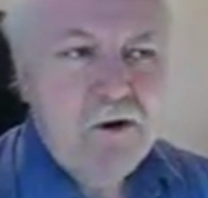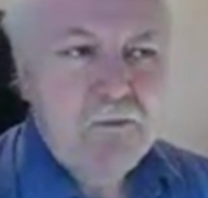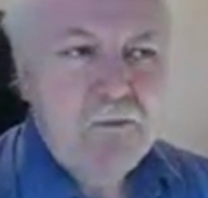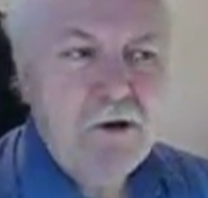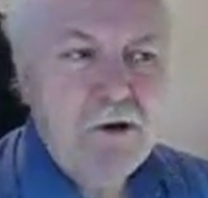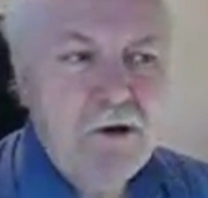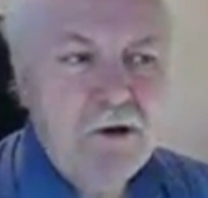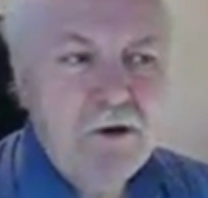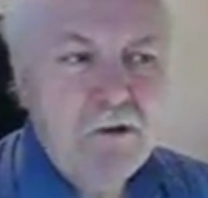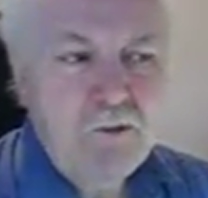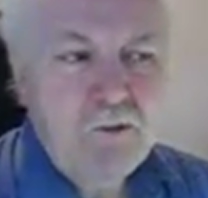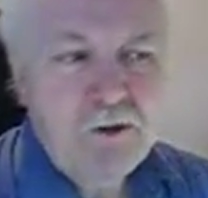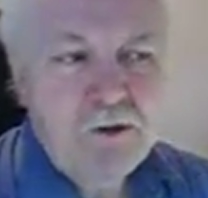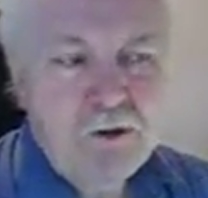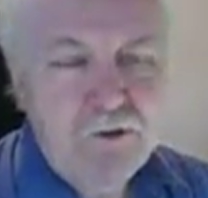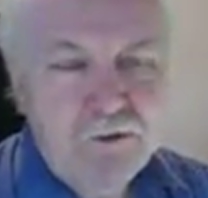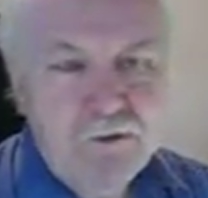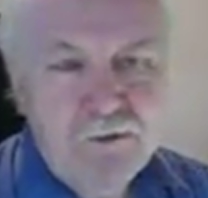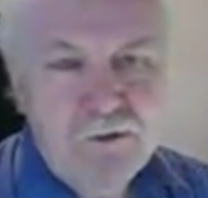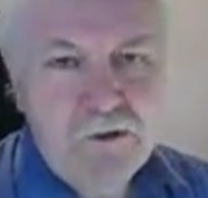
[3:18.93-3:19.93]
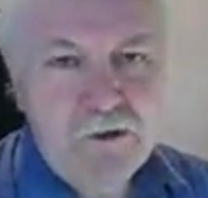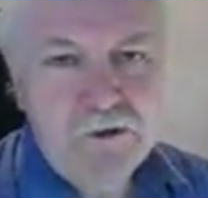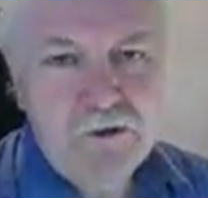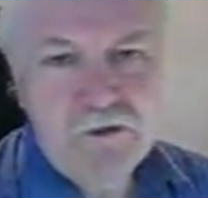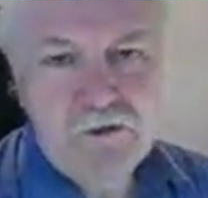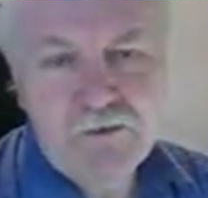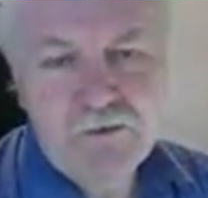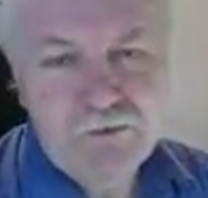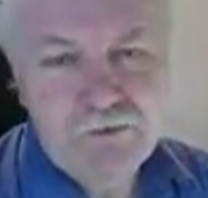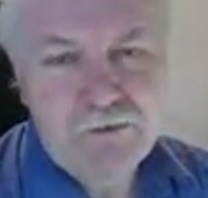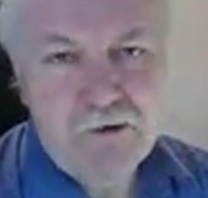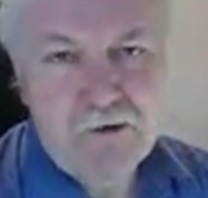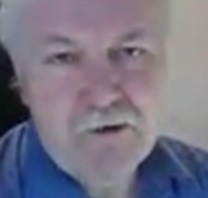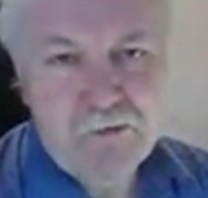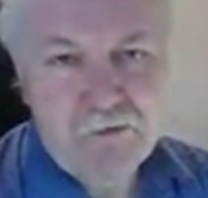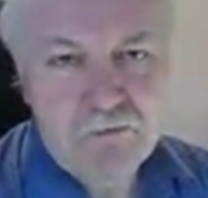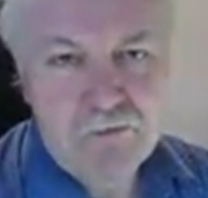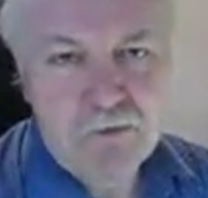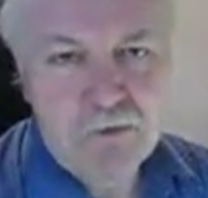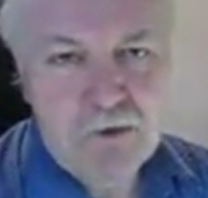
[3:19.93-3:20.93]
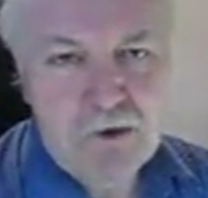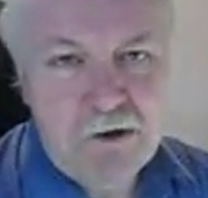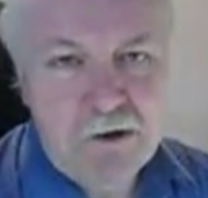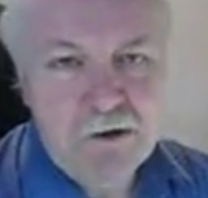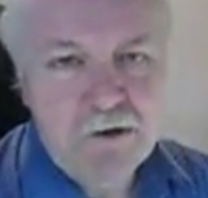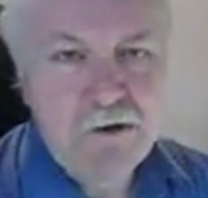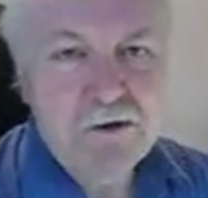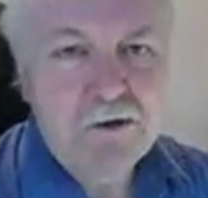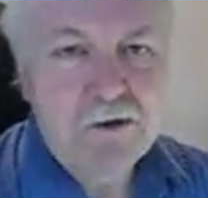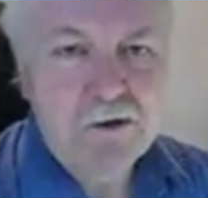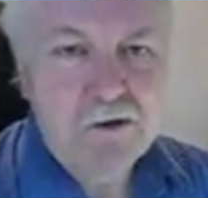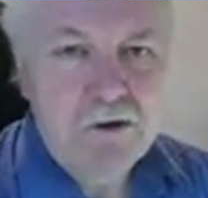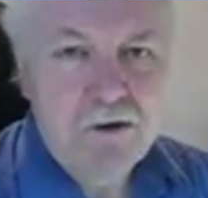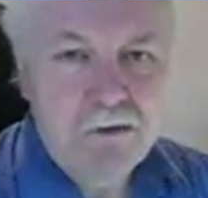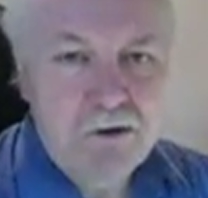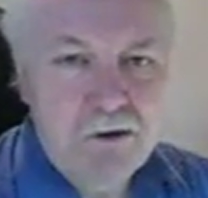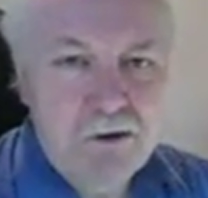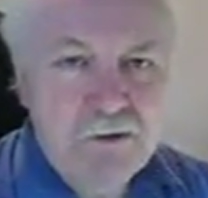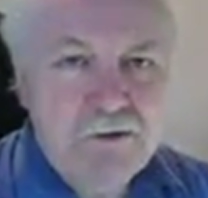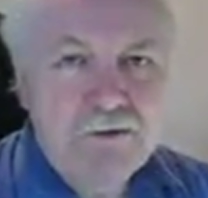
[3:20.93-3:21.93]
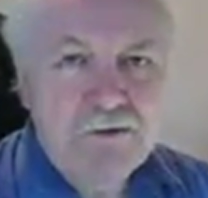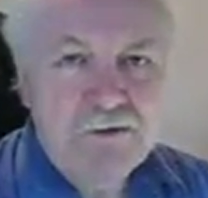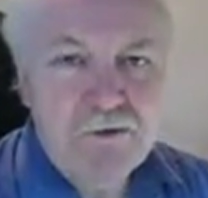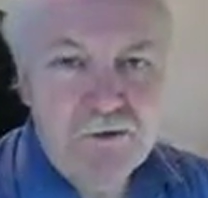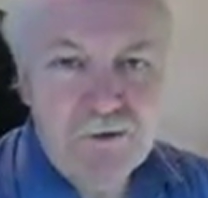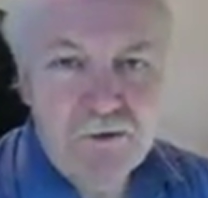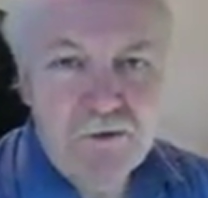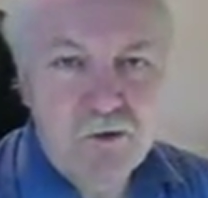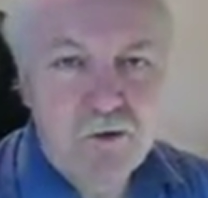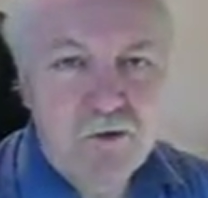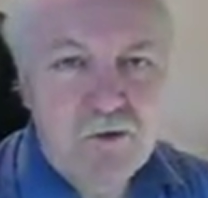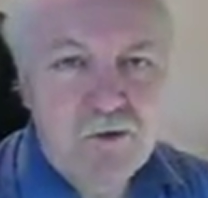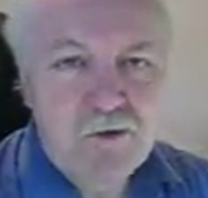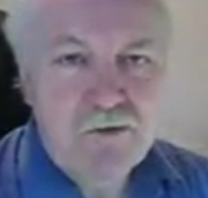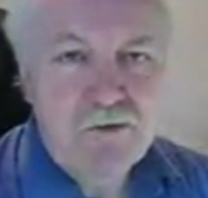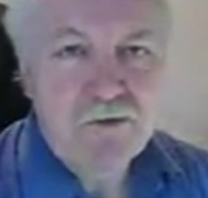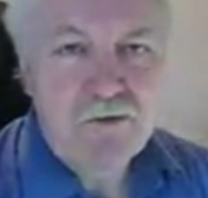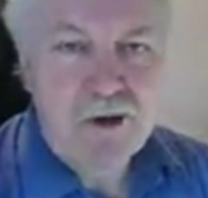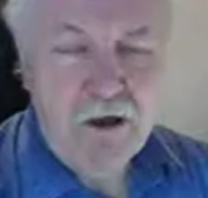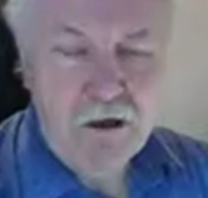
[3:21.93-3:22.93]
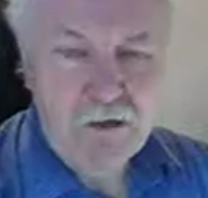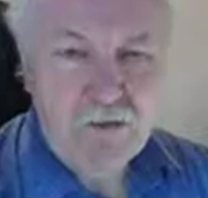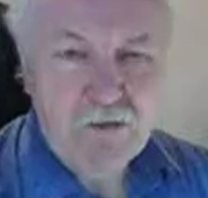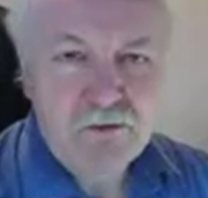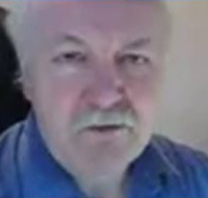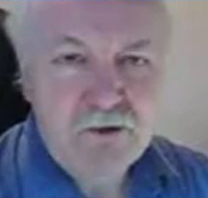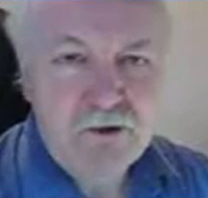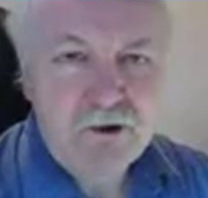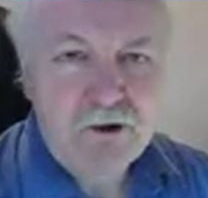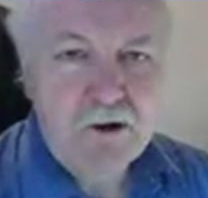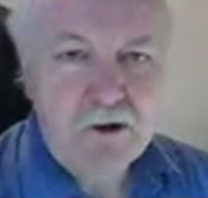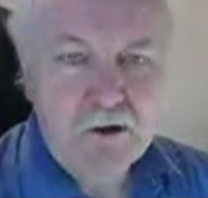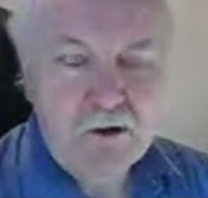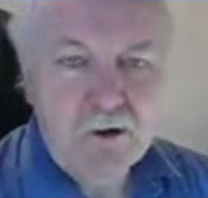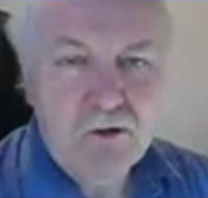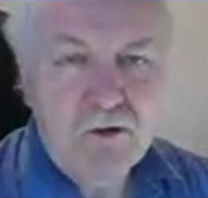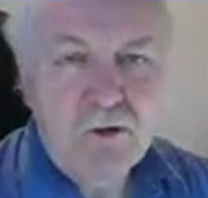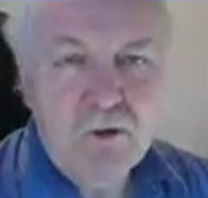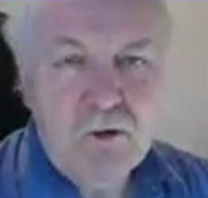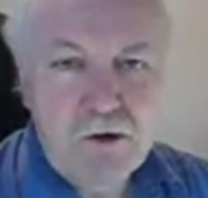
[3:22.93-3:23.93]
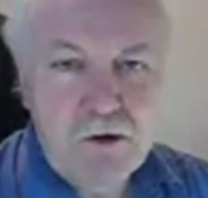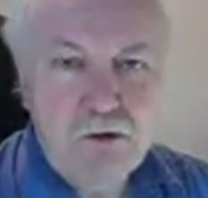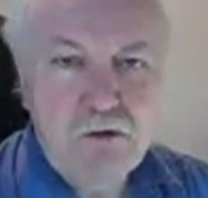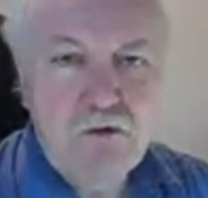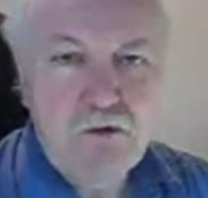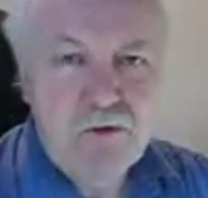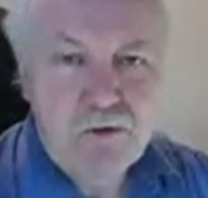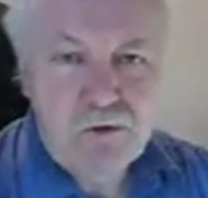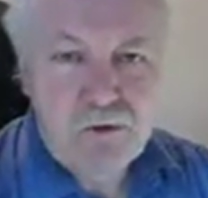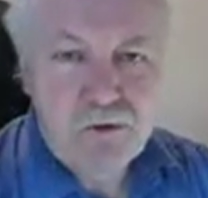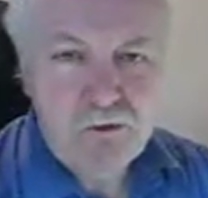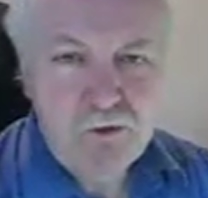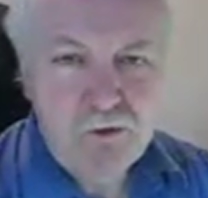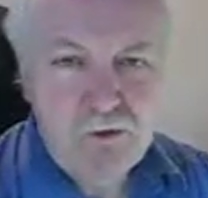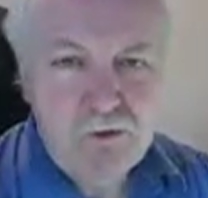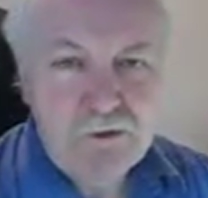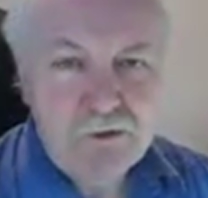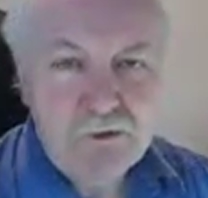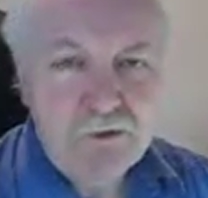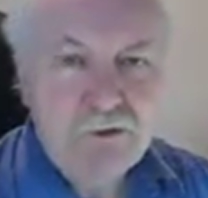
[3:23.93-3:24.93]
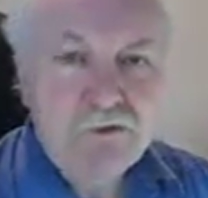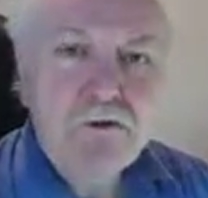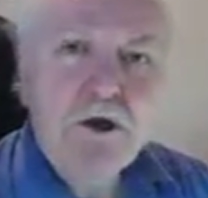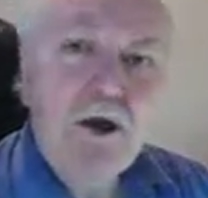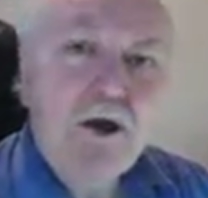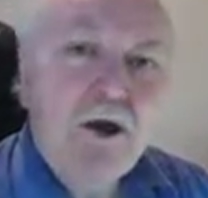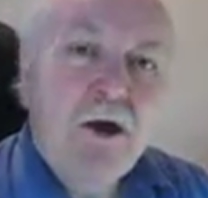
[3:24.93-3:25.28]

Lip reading: but anyone else then that's a fan of Queen can come in, they see the Queen thread, so they click on Queen, read your message,